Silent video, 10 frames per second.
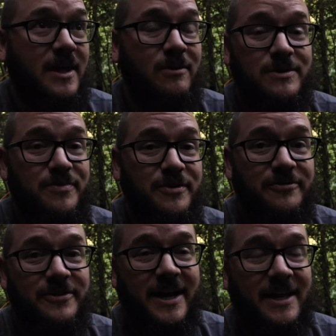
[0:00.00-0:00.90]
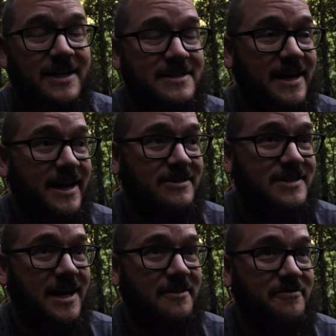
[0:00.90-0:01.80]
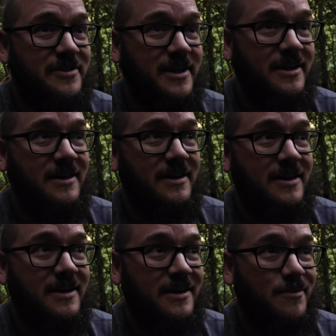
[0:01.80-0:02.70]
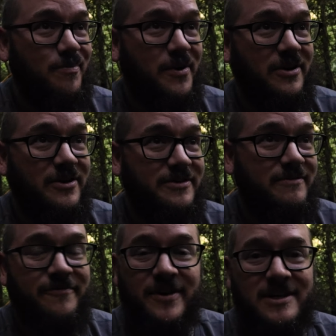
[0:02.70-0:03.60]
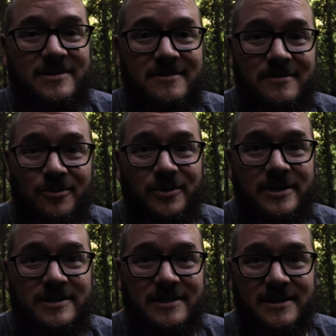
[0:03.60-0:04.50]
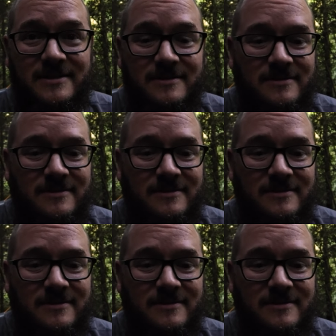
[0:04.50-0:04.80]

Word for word: It was a beautiful night last night outside of the bald-faced hornets that